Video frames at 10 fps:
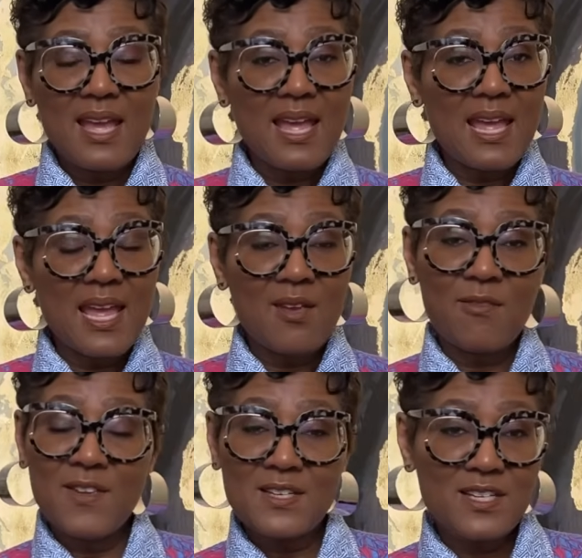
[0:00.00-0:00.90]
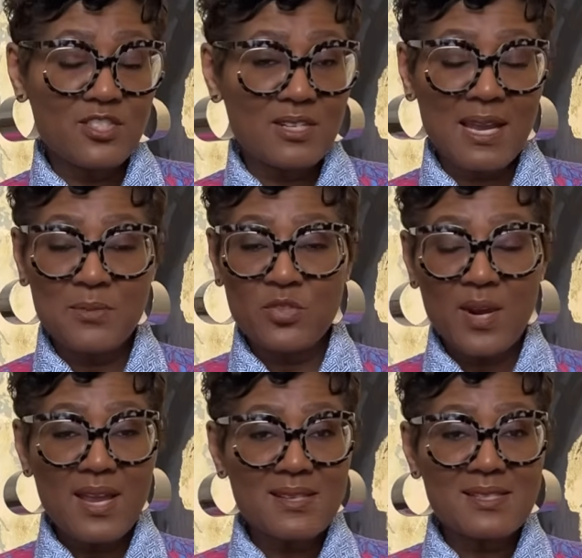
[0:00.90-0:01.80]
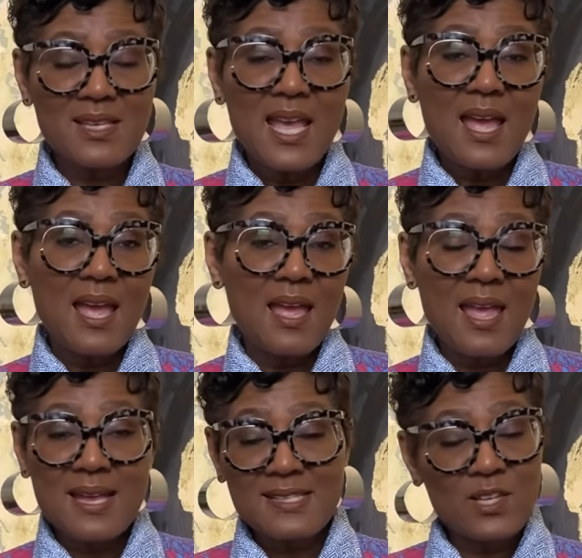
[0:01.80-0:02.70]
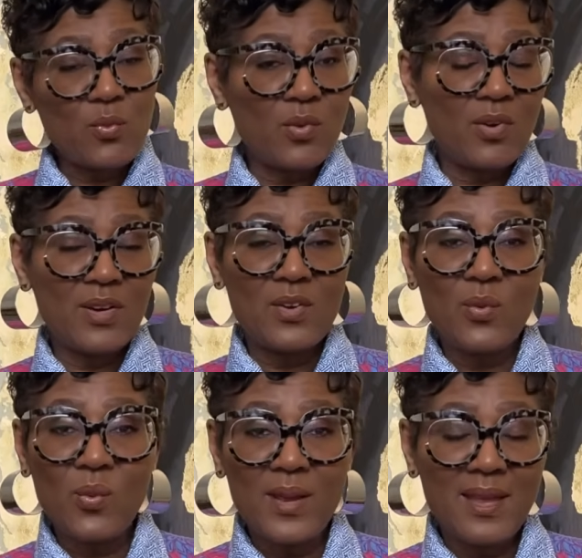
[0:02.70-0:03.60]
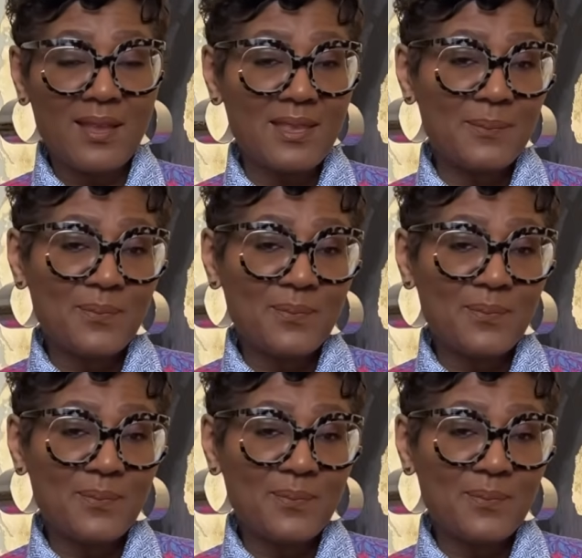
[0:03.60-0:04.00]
a vintage type dress as it would with